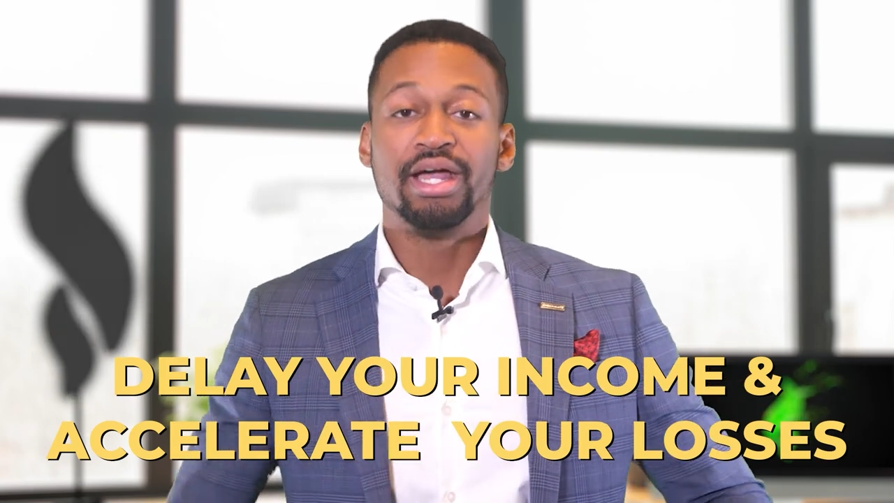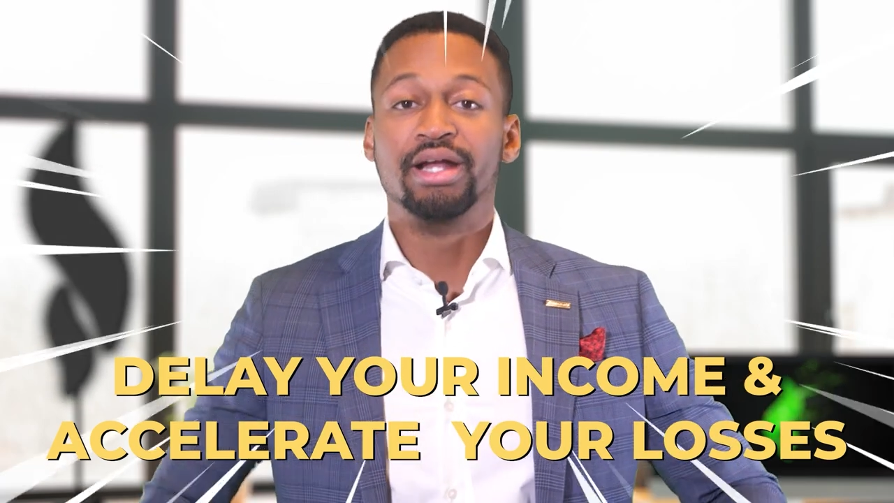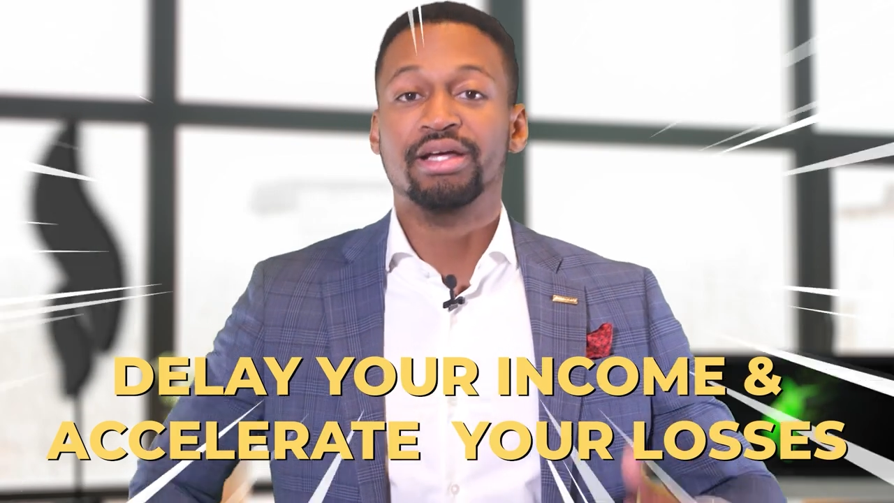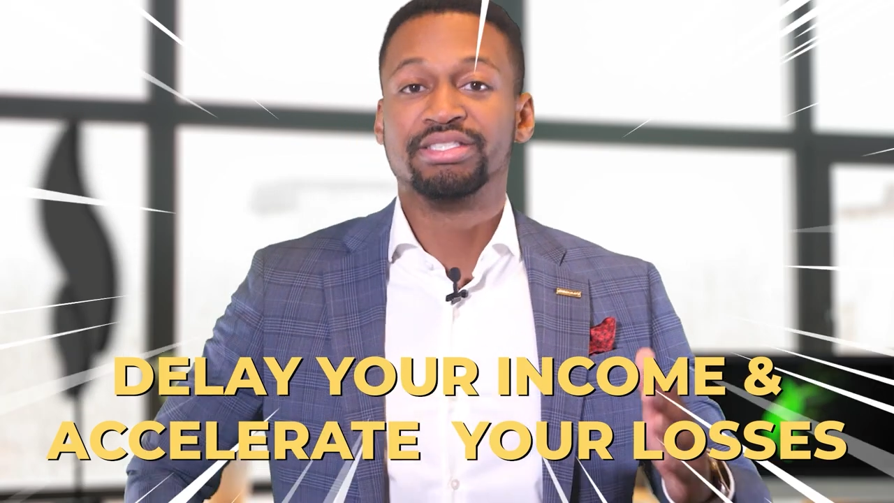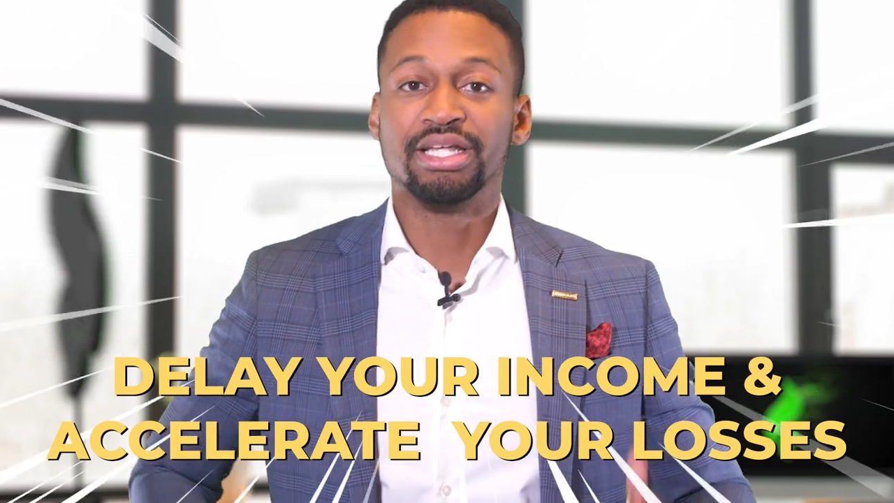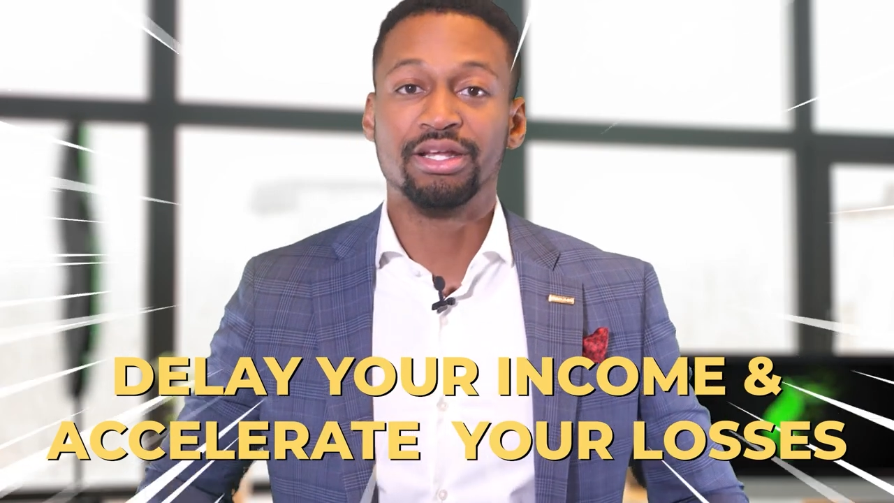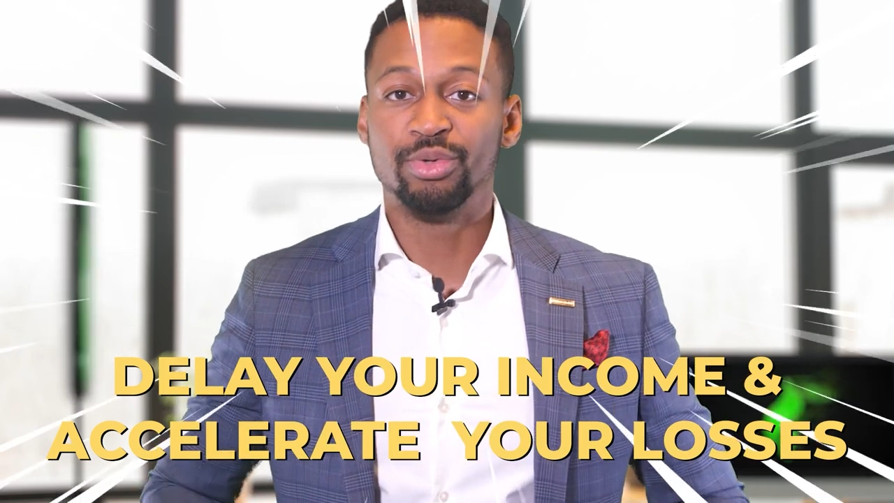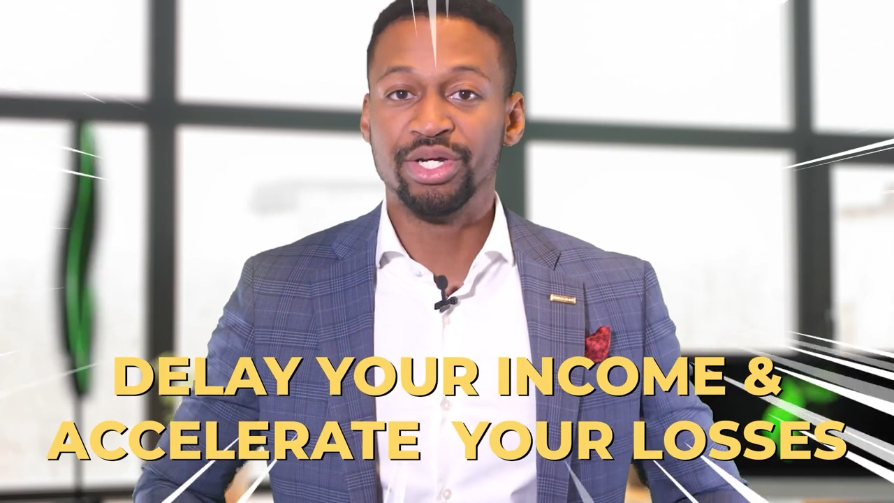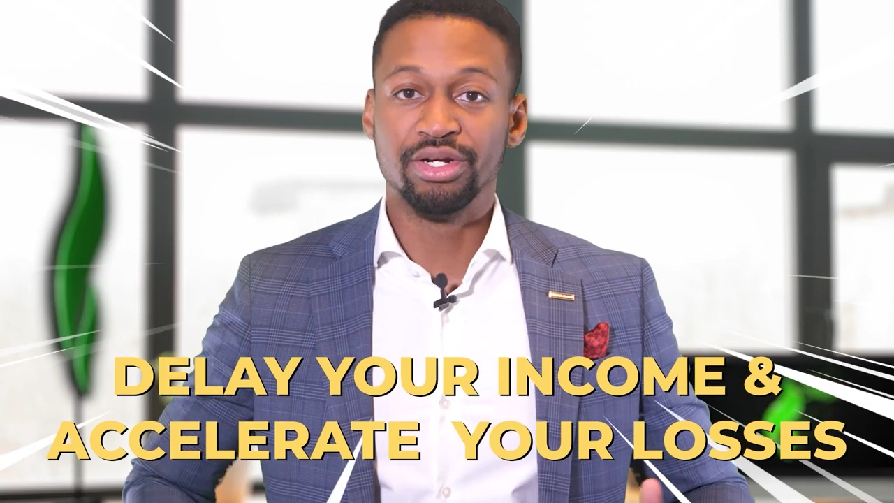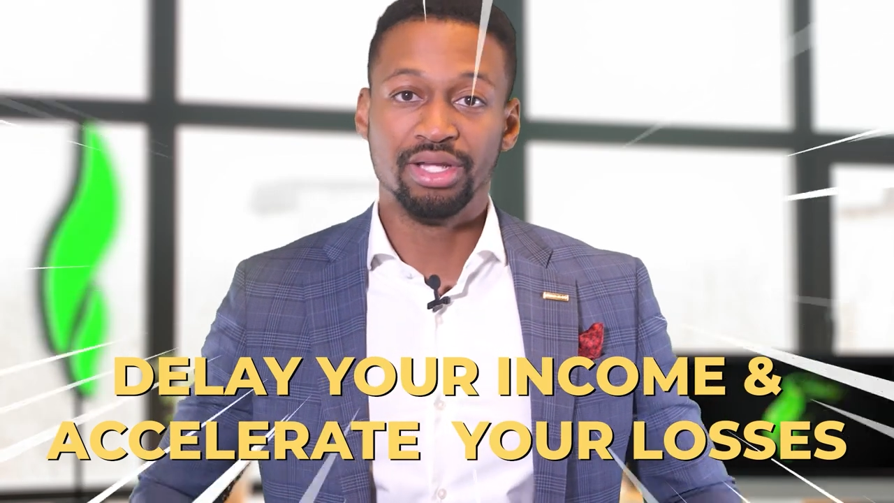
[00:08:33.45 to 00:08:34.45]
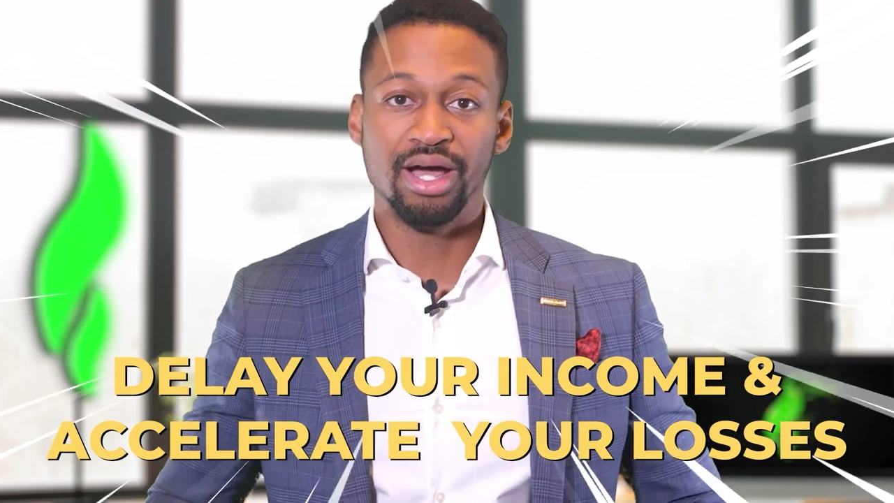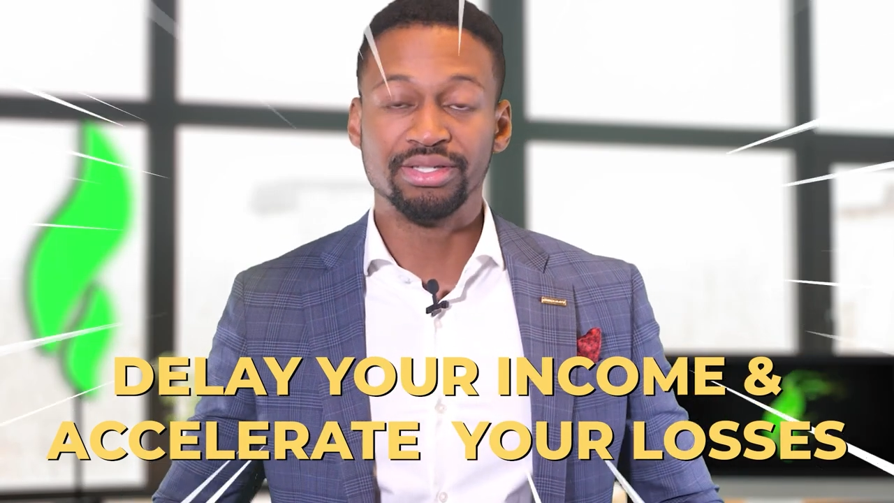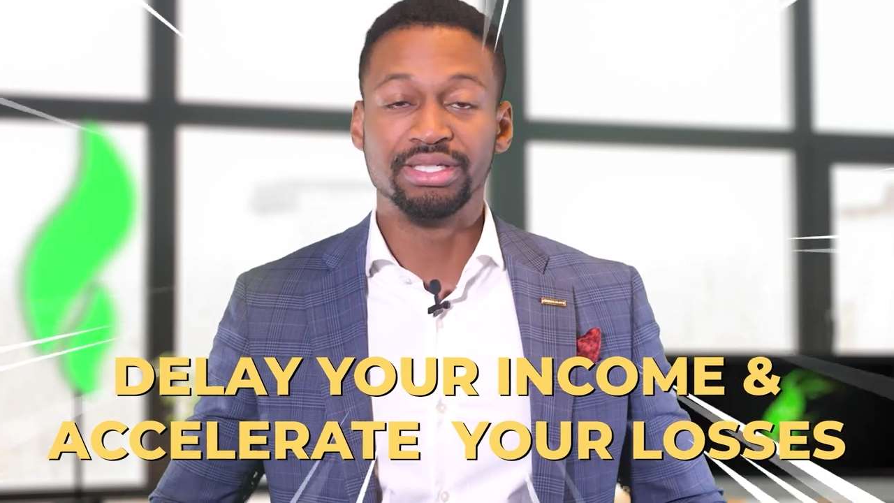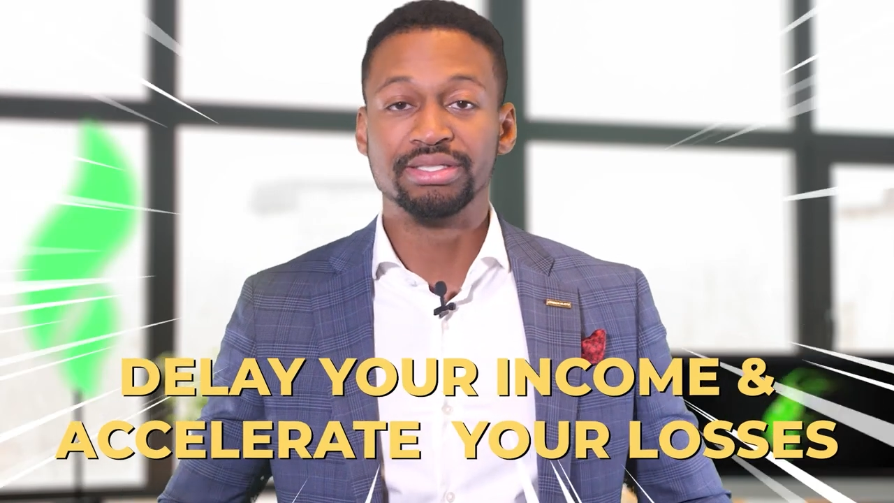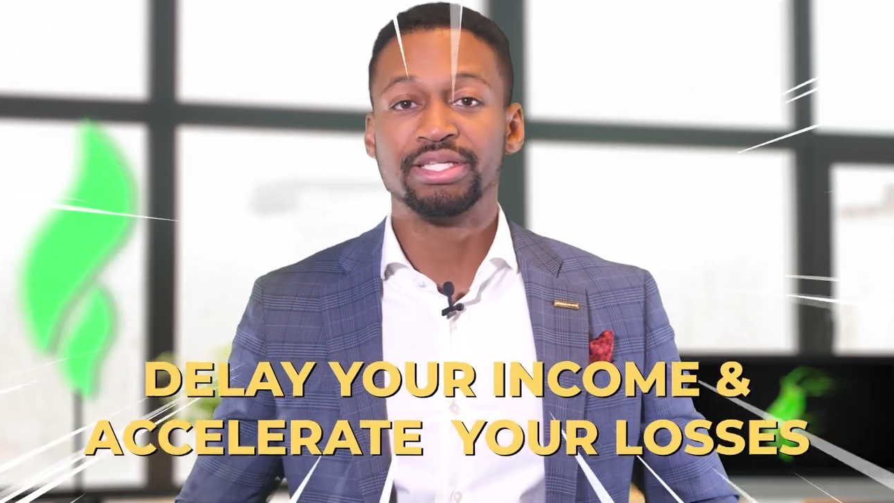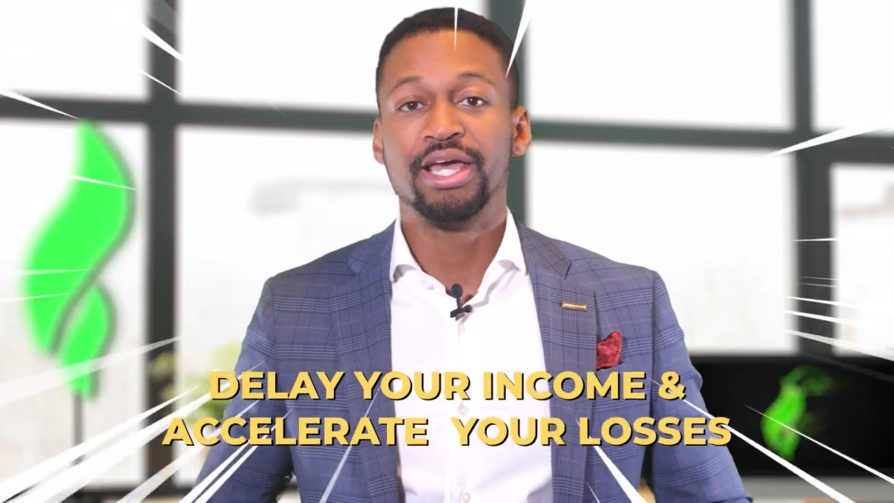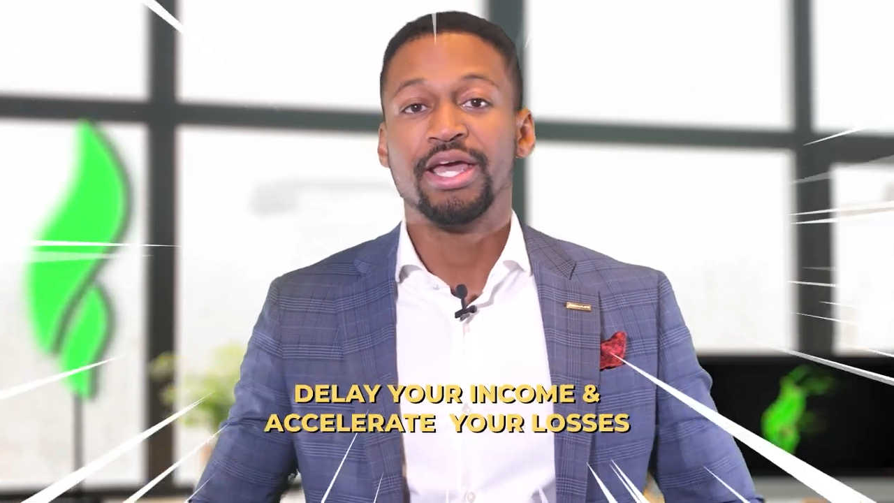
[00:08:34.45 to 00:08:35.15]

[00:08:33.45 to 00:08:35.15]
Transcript: and accelerate your losses.